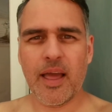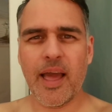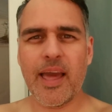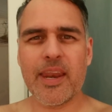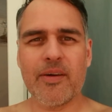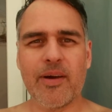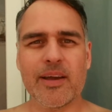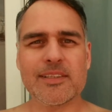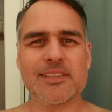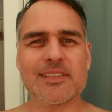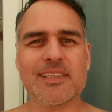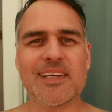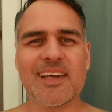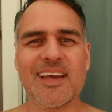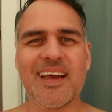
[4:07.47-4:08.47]

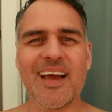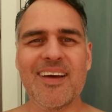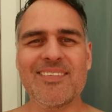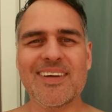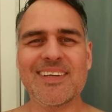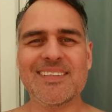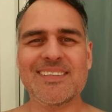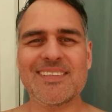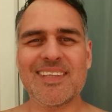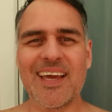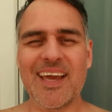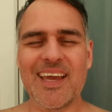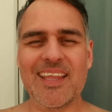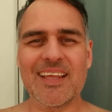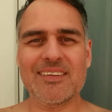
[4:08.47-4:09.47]
Anyways, have a good
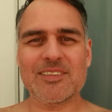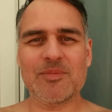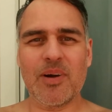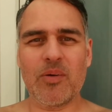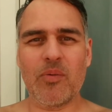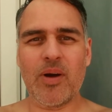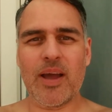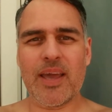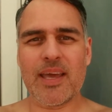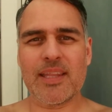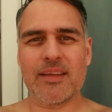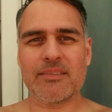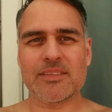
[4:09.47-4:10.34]
day. That was my weigh-in.